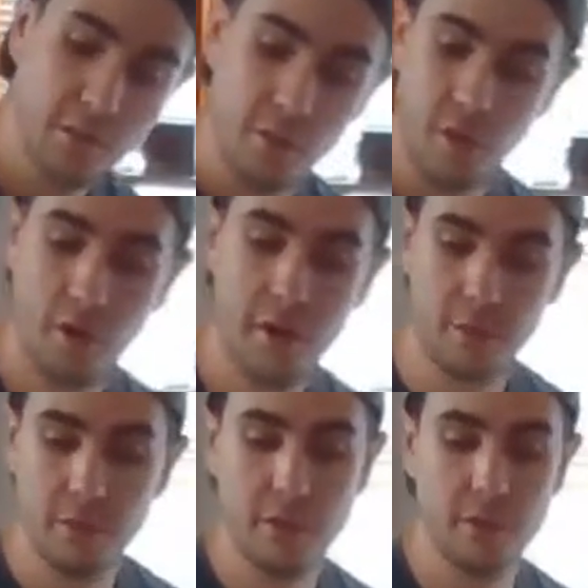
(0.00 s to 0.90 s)
So all I
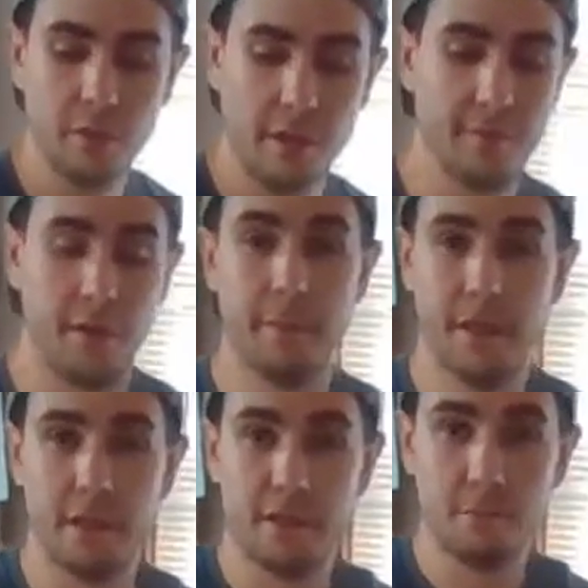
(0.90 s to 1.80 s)
can really do, if I
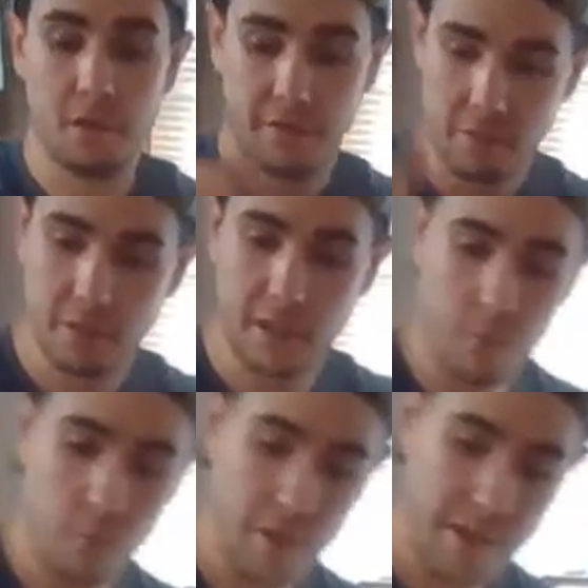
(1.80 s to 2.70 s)
make these balls, they'll
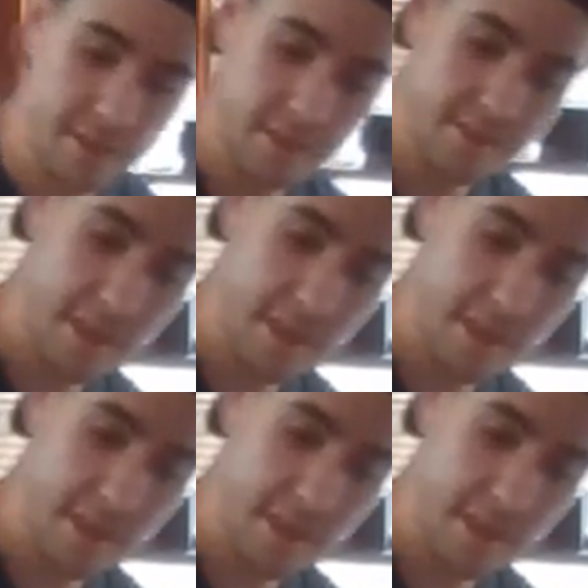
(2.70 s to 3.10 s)
kind of rest on